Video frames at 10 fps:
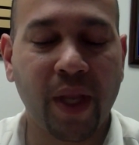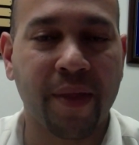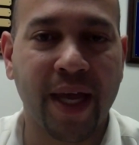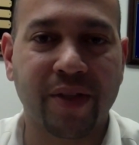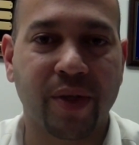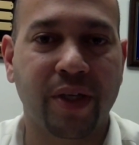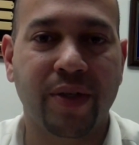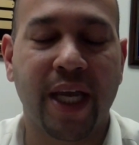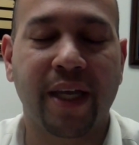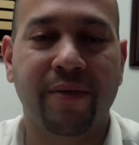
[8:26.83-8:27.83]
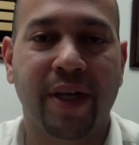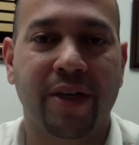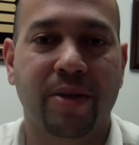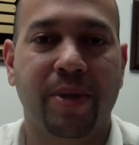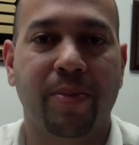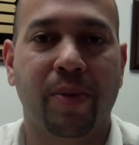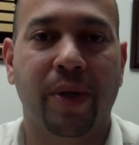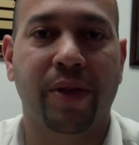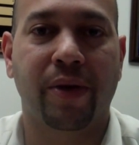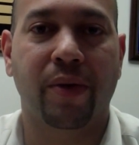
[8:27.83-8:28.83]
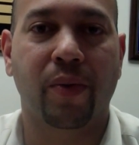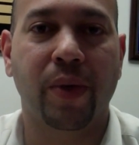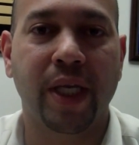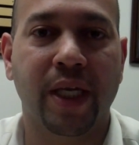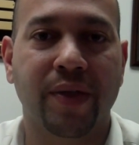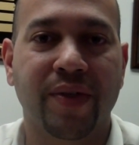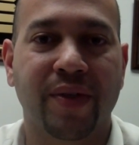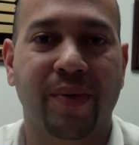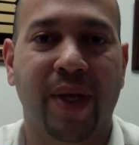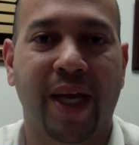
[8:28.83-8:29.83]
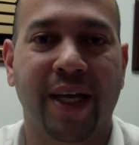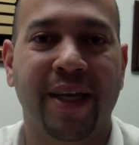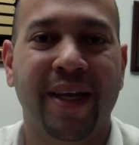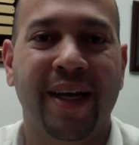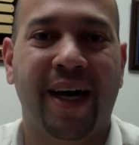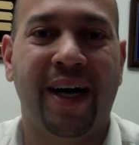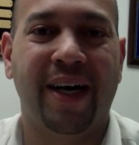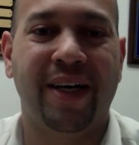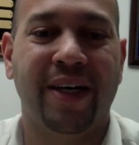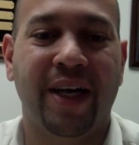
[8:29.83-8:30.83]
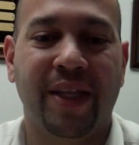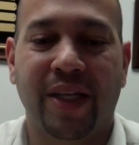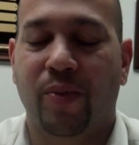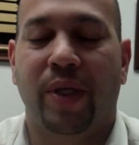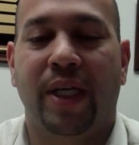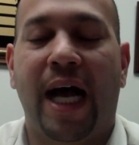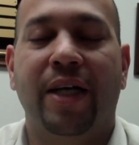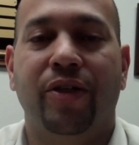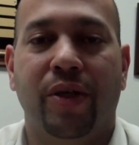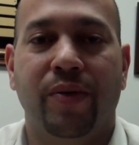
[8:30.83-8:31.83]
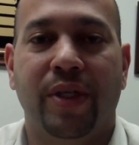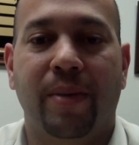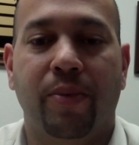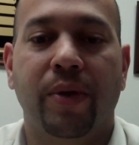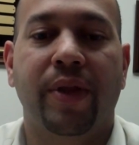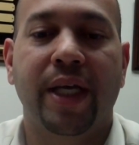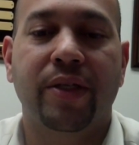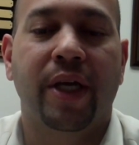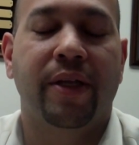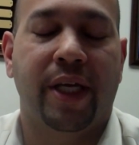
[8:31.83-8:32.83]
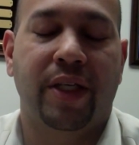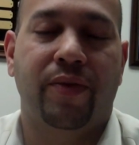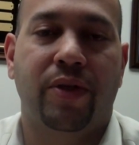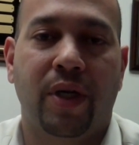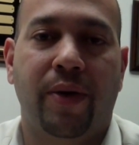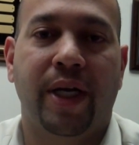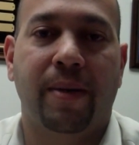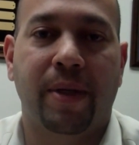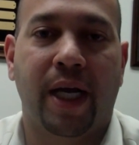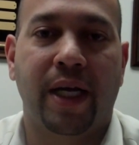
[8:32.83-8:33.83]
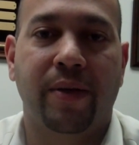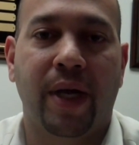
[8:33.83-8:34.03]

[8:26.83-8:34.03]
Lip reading: And you take advantage of people when they're the weakest, okay? And that's when God shows up. Well, thanks for showing up, God.